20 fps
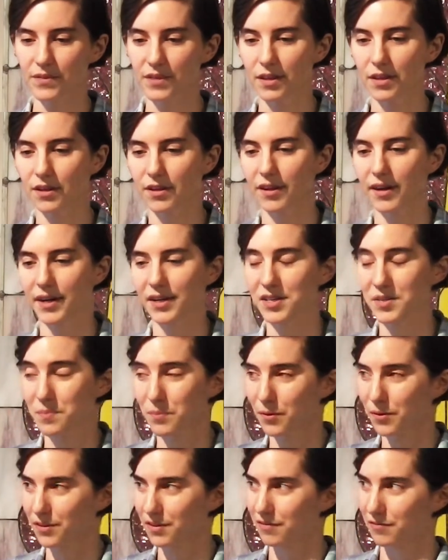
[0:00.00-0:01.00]
The Quran is
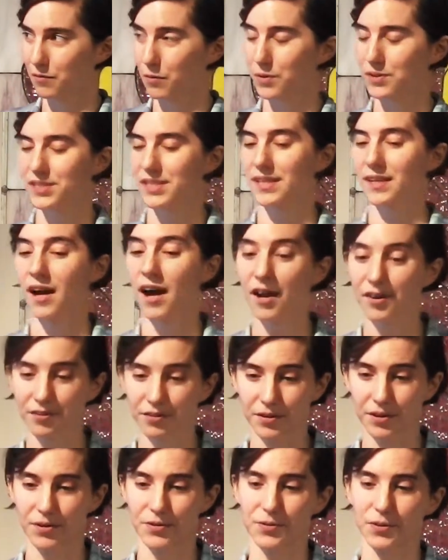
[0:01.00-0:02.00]
more than
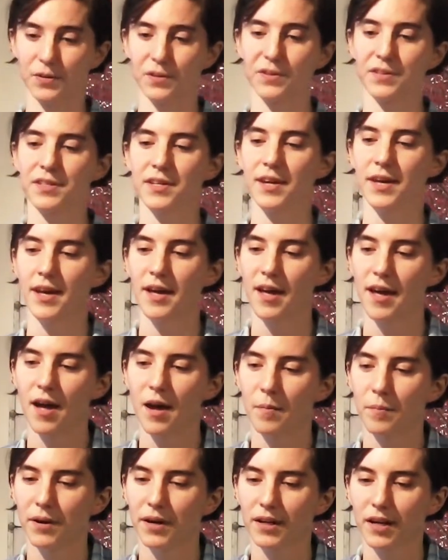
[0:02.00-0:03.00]
1,400 years old,
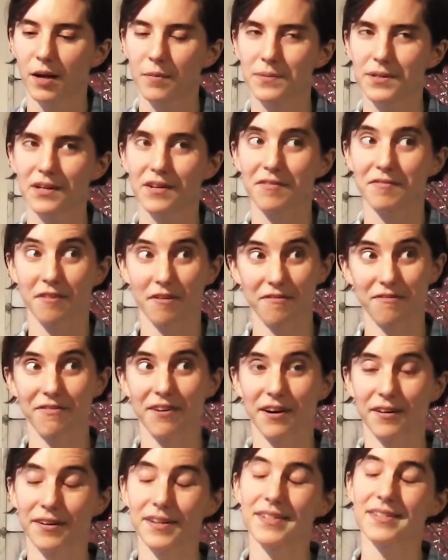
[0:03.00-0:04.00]
but it comes out of a
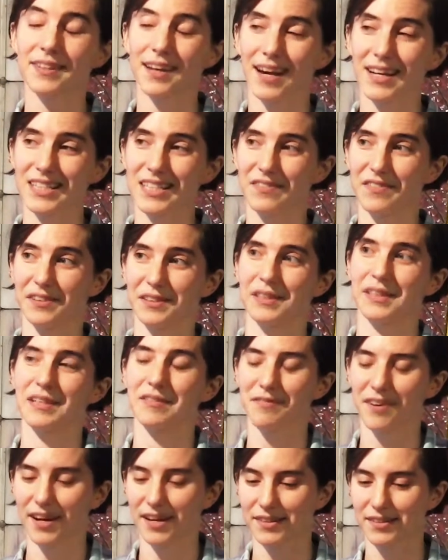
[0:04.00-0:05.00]
very scientifically
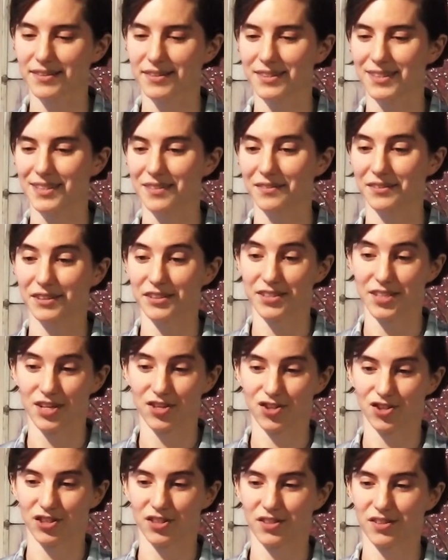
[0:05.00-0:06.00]
advanced
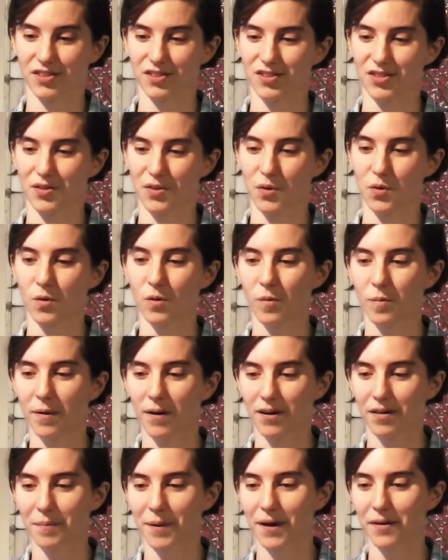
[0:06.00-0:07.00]
civilization. So the cool
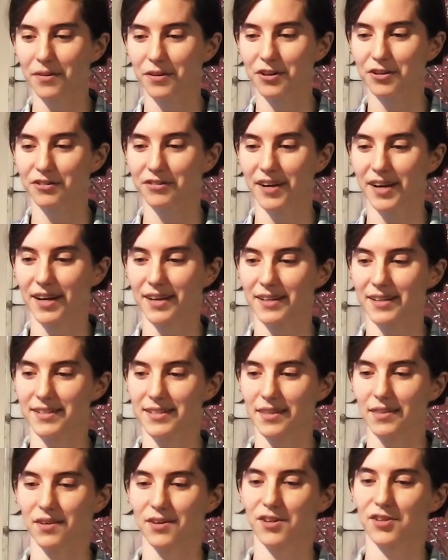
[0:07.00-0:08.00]
part about the Quran is
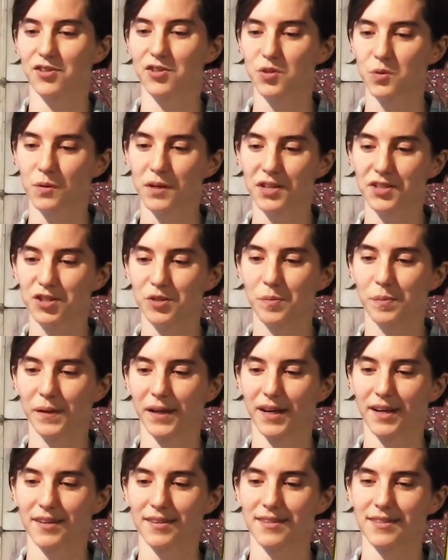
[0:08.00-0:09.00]
that there's 22
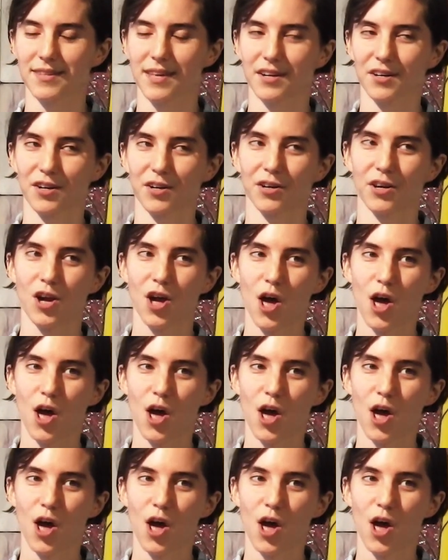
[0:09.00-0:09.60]
plants that are